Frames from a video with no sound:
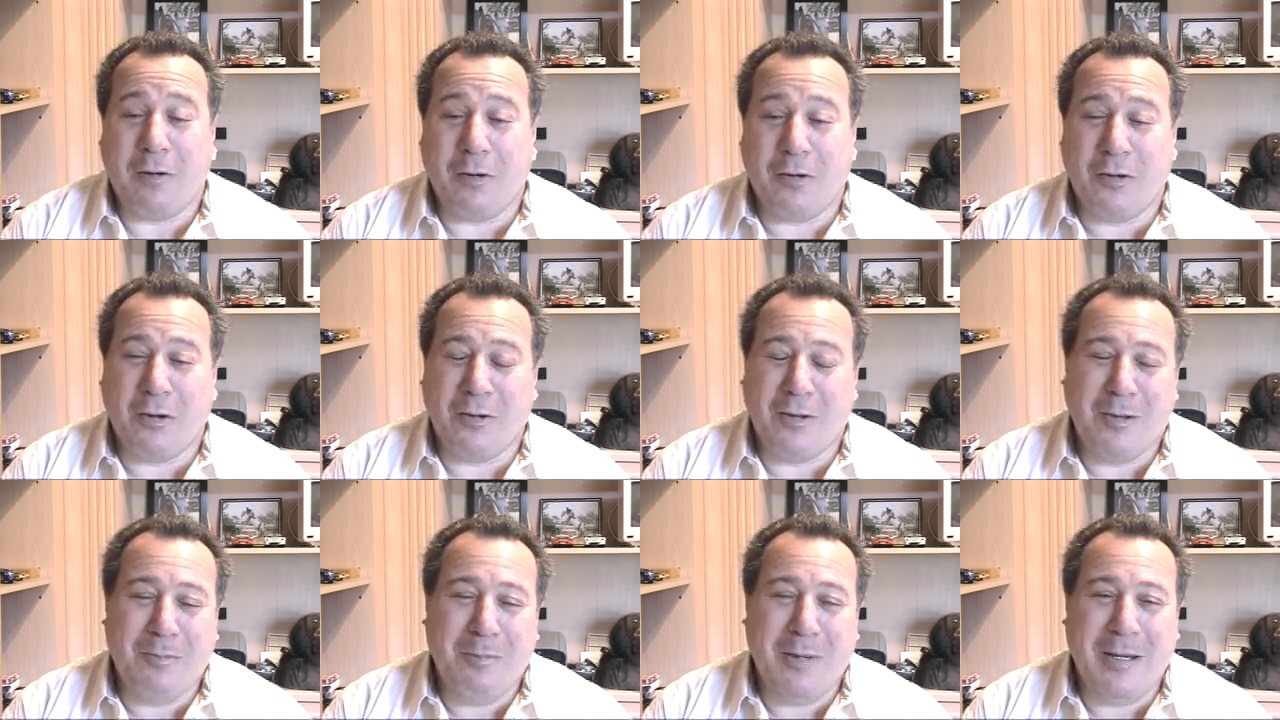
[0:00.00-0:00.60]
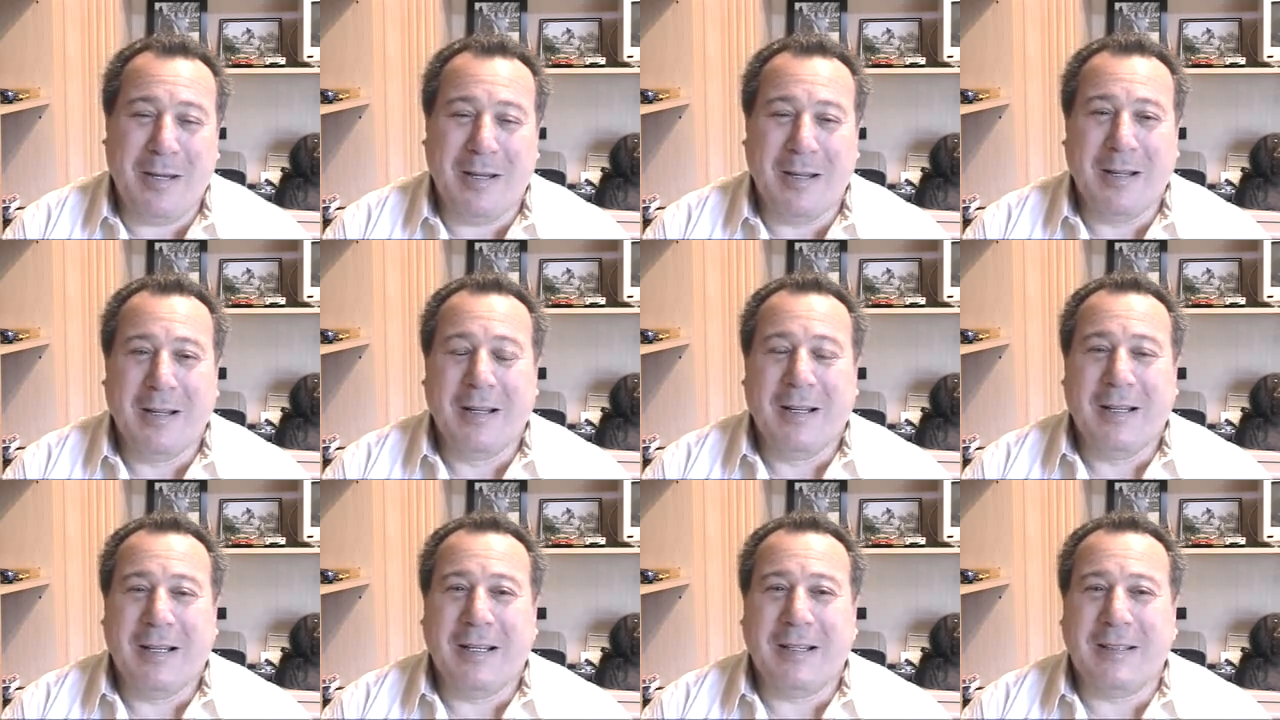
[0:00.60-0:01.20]
So to me,
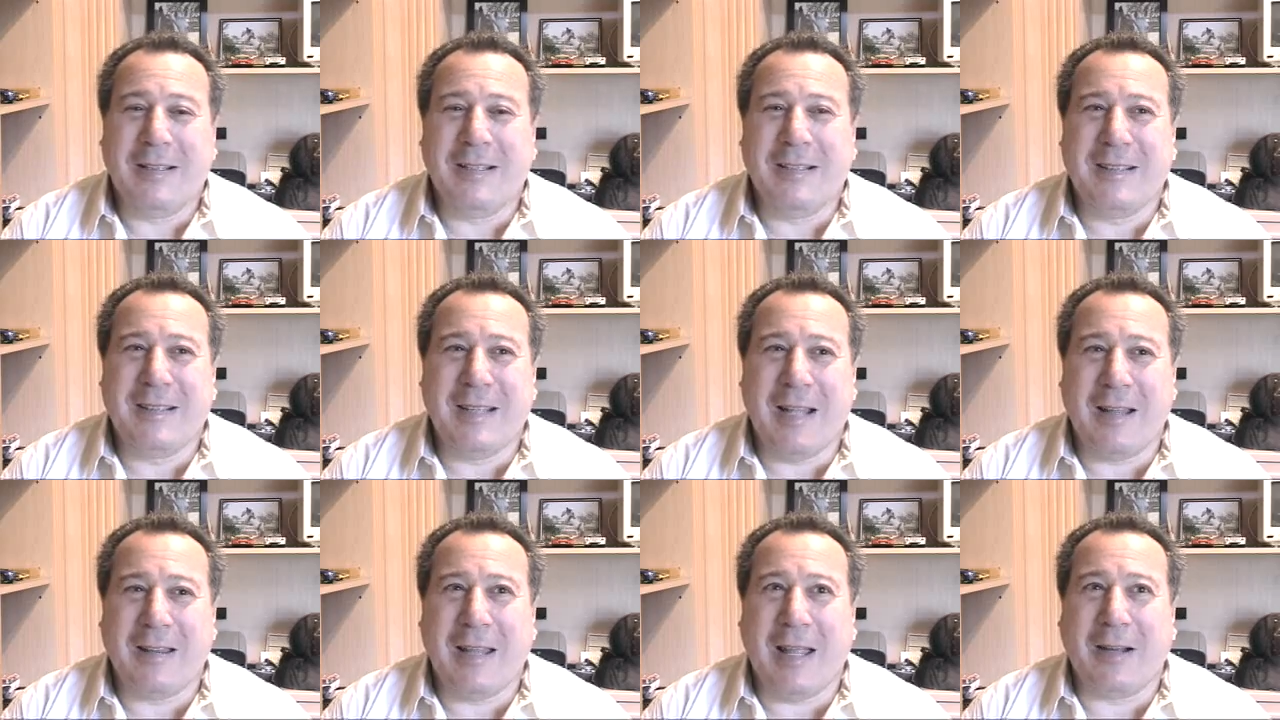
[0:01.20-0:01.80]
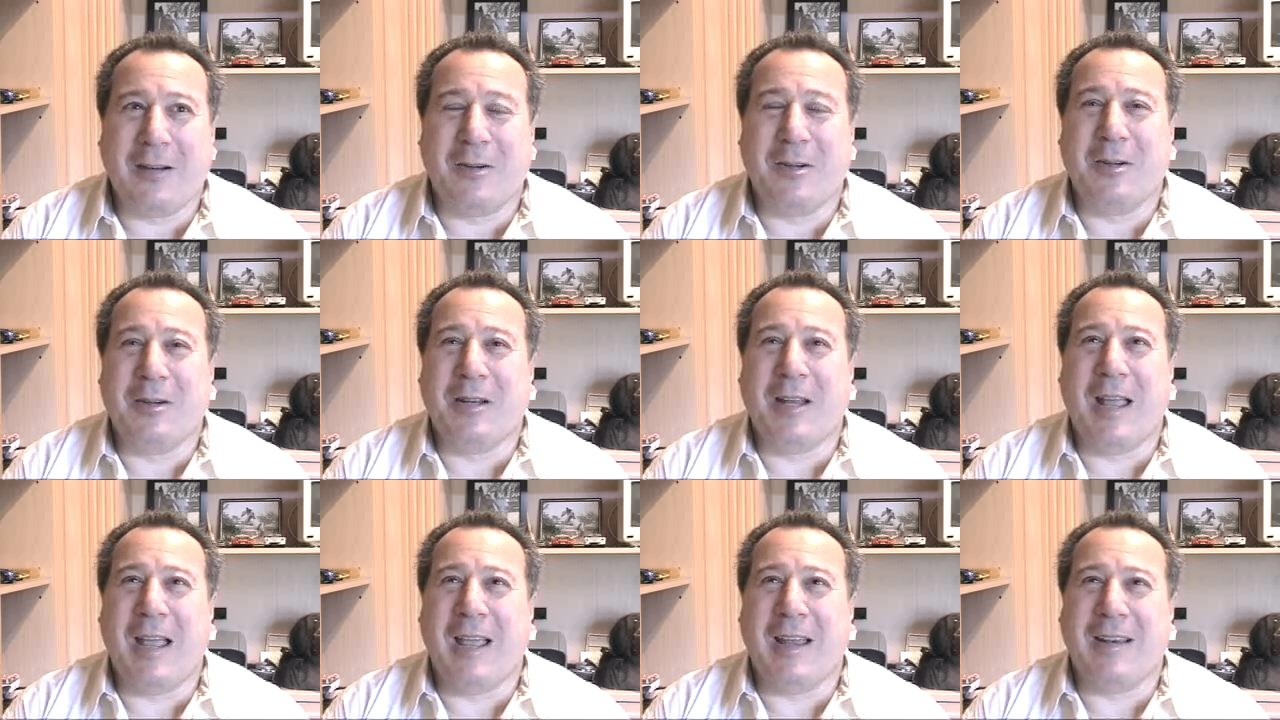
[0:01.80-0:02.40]
it didn't sound that
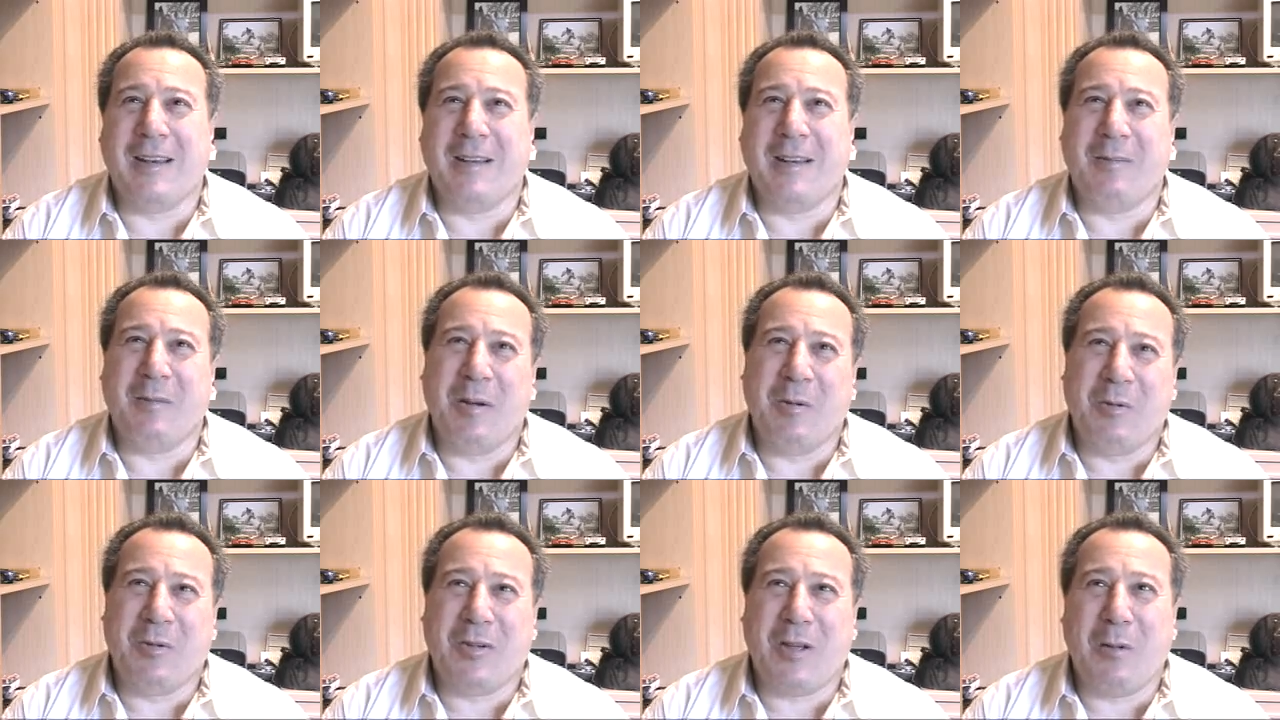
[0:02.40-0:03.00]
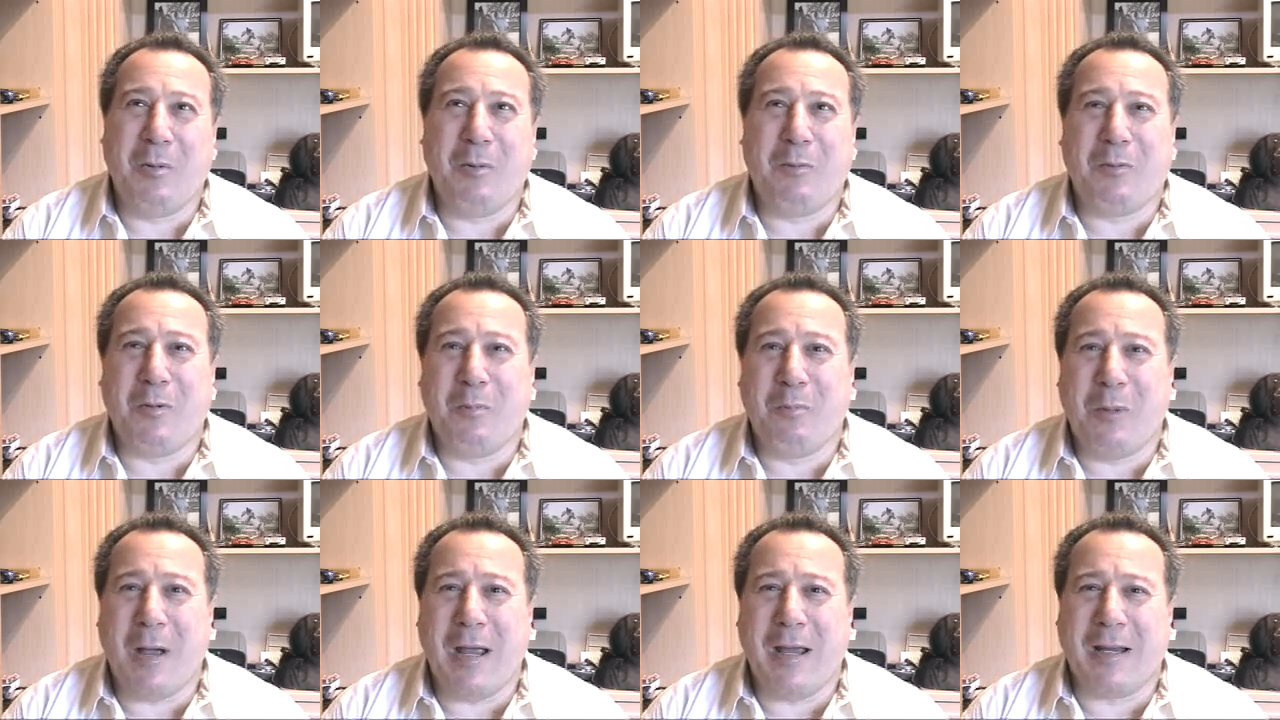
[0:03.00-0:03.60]
good, and it was coming
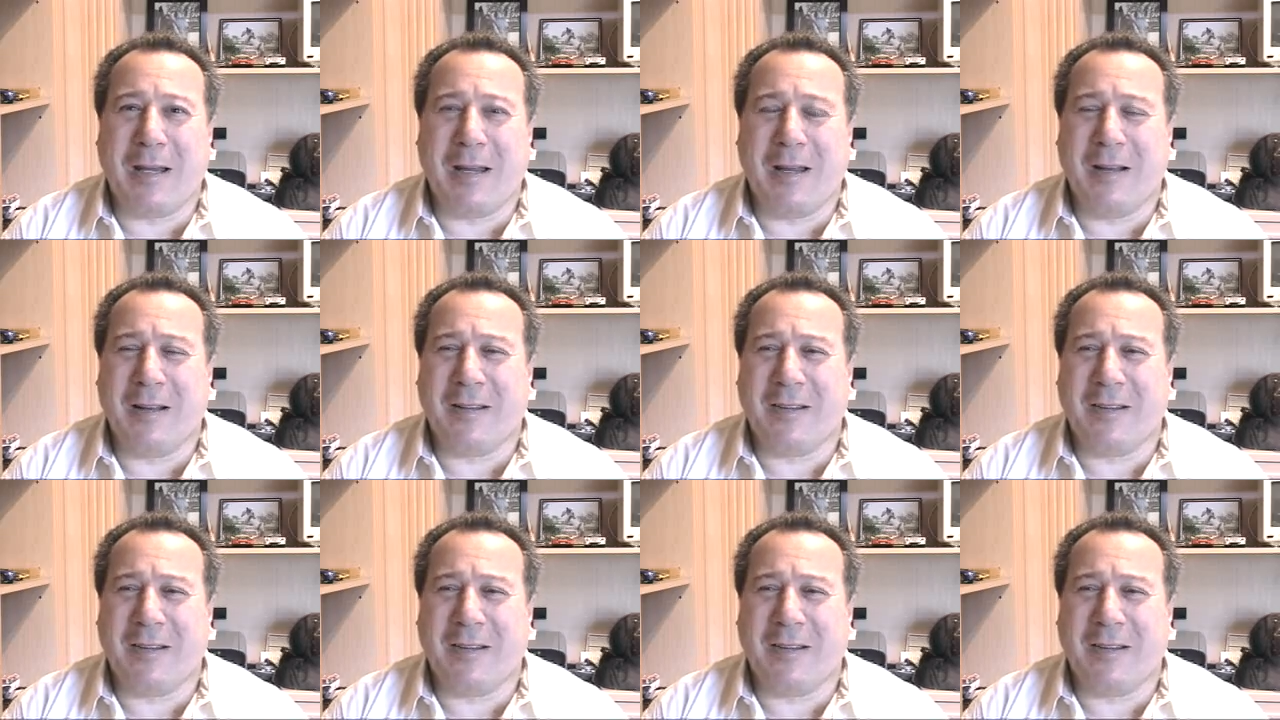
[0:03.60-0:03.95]
from Mike,